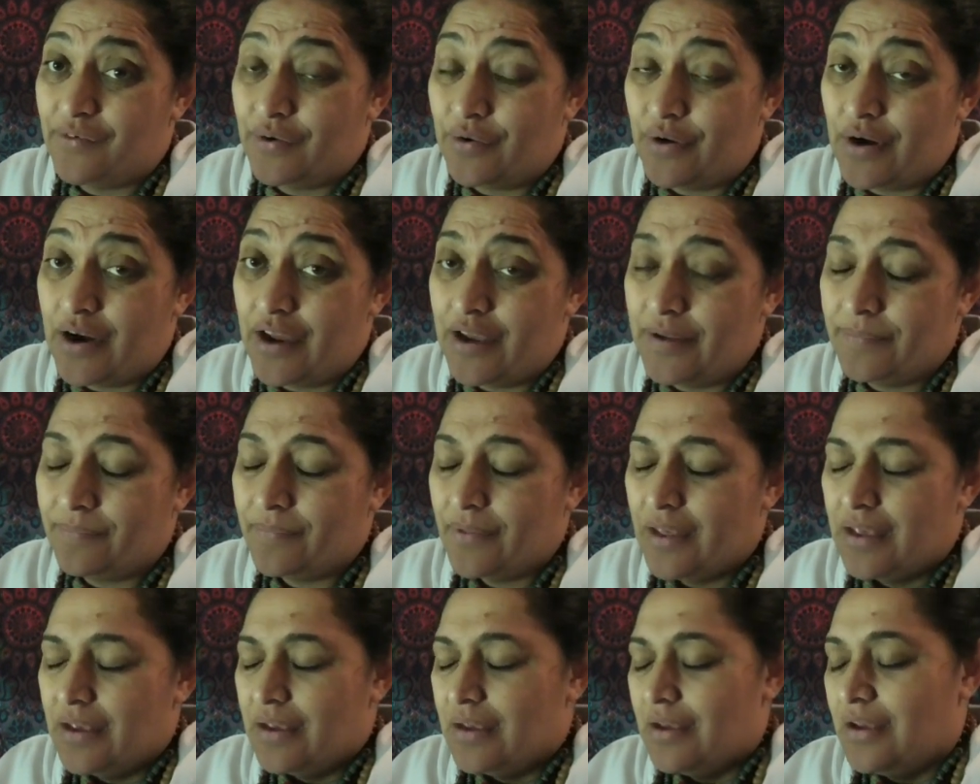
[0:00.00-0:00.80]
All right,
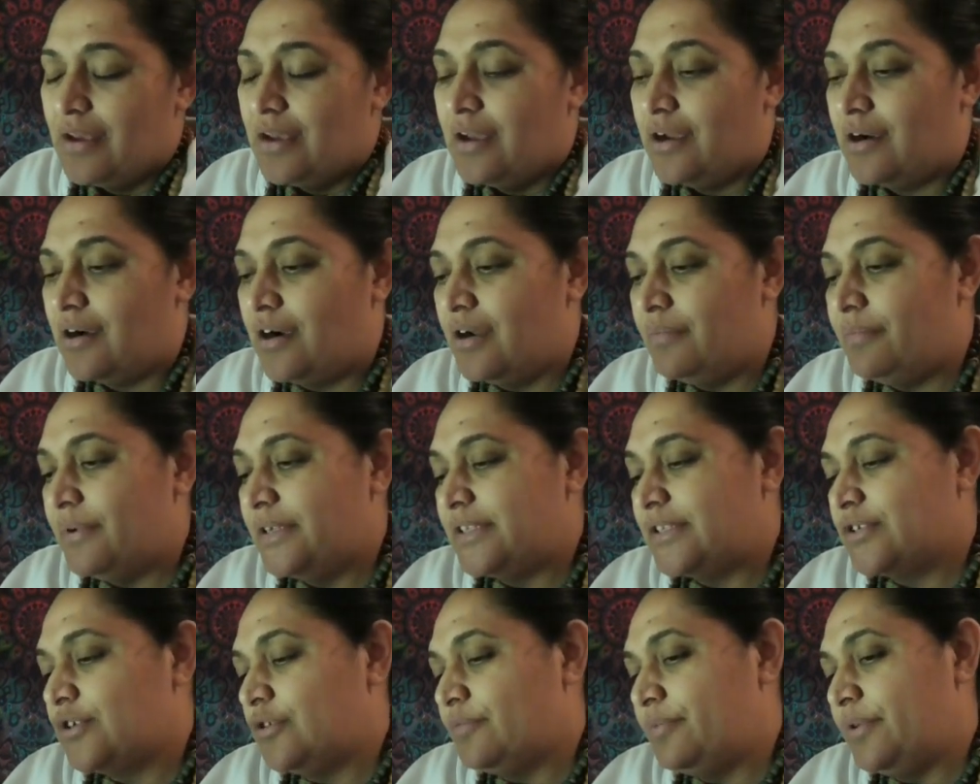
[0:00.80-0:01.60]
my
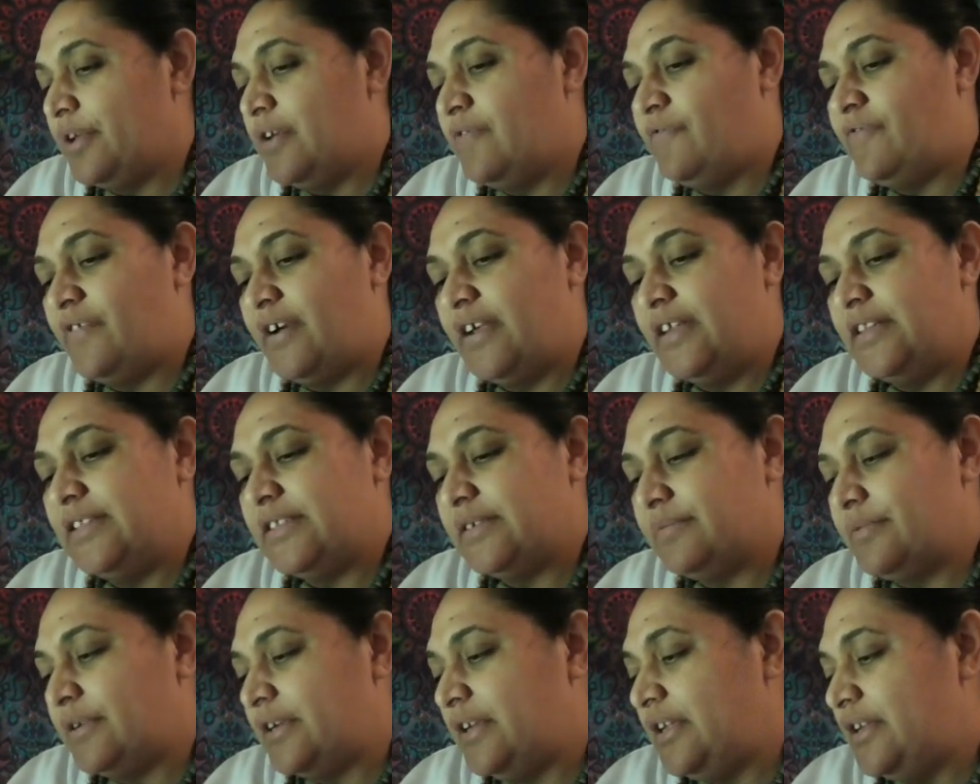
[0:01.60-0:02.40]
Scorpio
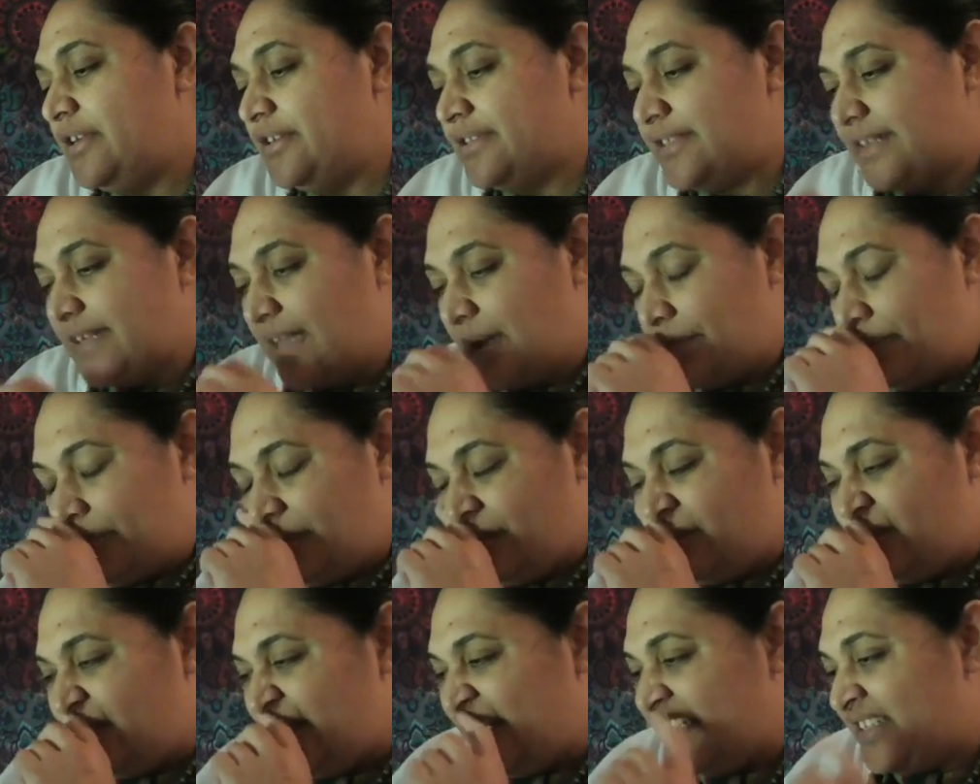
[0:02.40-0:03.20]
friends, I'm going to use a couple
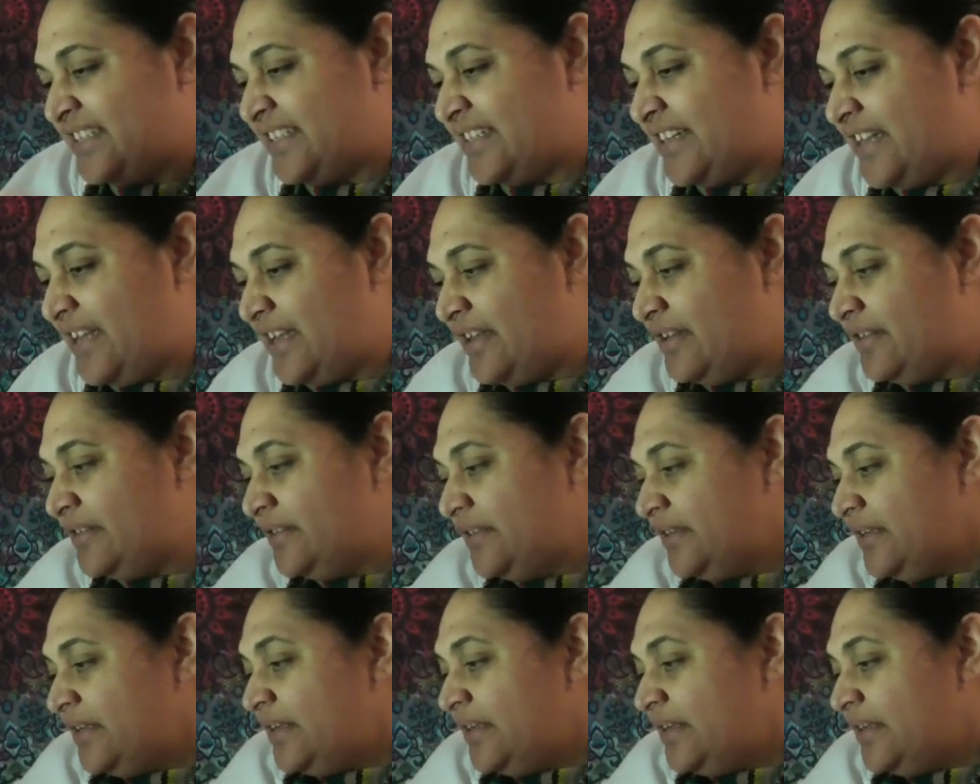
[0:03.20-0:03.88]
of decks now.